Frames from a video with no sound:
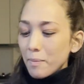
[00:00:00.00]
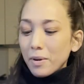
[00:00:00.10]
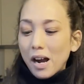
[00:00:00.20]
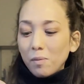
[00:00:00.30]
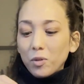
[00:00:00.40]

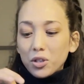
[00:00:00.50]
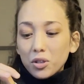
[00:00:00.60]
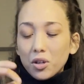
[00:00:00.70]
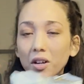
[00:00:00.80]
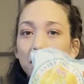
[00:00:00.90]
But yeah, this
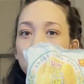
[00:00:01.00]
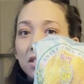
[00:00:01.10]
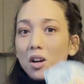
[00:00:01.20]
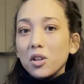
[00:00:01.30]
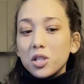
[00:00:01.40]
is good. This
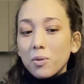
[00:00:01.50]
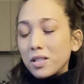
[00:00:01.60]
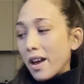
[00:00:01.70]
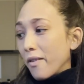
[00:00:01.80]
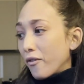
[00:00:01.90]
is also a
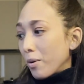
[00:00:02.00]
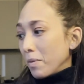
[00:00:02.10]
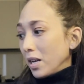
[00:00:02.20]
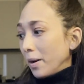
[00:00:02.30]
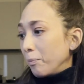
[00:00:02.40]
10 for
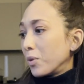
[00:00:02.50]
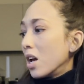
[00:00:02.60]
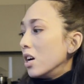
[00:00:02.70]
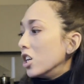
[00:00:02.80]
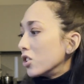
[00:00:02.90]
me.
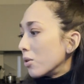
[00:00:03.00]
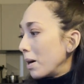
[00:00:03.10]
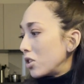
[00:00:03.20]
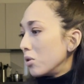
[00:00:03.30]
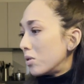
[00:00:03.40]
So
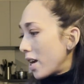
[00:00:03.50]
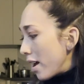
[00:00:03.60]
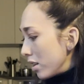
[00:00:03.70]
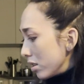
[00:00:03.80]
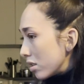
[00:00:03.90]
my two
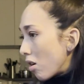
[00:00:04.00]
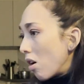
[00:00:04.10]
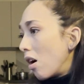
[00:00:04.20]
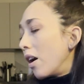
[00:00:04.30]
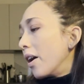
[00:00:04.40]
tens
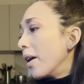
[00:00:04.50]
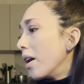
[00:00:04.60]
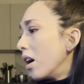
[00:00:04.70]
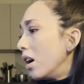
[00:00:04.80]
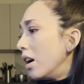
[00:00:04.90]

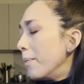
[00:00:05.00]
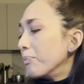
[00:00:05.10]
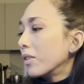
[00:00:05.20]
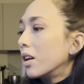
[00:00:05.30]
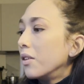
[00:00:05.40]
are
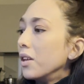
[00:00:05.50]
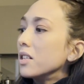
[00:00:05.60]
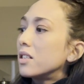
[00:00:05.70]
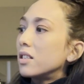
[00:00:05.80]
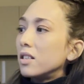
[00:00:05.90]
um,
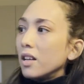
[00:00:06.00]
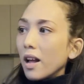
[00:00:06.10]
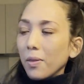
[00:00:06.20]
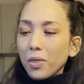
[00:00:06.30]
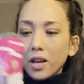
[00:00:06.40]
this
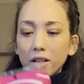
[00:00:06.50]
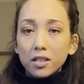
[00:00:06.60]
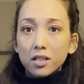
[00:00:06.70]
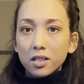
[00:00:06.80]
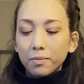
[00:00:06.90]
and
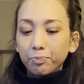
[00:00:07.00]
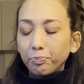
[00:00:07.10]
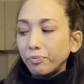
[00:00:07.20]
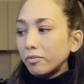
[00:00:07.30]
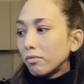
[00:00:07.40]
this.
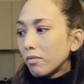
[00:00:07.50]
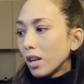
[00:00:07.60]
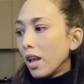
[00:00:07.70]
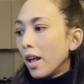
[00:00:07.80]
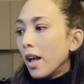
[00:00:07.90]

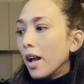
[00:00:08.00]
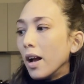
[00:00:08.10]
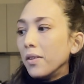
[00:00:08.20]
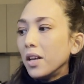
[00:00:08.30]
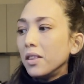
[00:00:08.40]

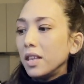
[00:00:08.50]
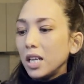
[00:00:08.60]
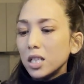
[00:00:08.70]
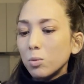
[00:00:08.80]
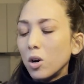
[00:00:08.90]
And then
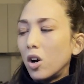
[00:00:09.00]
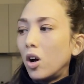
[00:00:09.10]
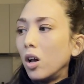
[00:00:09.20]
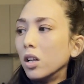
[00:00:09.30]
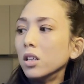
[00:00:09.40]
these were
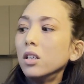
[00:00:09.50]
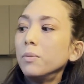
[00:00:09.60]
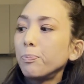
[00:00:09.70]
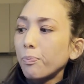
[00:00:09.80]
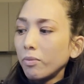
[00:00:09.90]
all
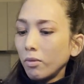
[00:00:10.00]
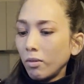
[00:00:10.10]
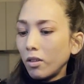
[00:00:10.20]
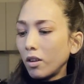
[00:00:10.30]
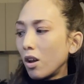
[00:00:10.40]

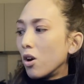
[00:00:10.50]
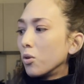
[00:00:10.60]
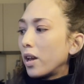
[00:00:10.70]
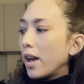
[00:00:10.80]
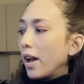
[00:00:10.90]

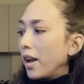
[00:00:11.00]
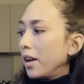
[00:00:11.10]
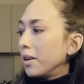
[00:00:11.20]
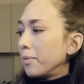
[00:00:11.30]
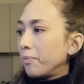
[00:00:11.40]

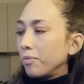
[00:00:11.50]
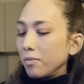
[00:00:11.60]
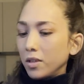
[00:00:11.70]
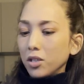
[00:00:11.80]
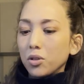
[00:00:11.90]
okay.
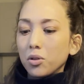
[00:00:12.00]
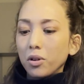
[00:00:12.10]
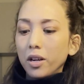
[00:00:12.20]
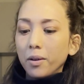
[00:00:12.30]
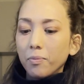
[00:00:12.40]
These
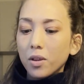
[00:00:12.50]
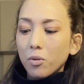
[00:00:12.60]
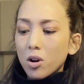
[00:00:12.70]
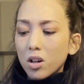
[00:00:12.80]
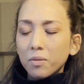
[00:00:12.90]
three, they
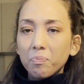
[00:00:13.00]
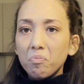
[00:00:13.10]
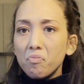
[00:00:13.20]
they're all